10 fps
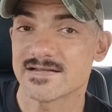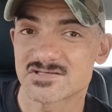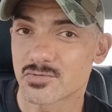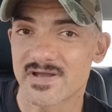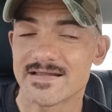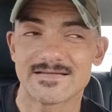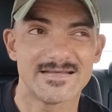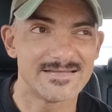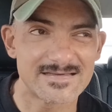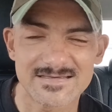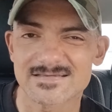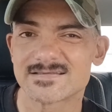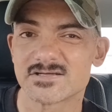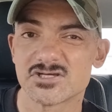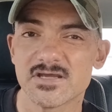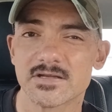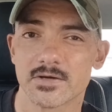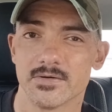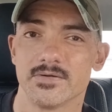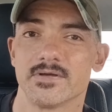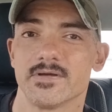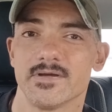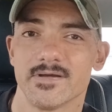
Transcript: And so this is the cheat code.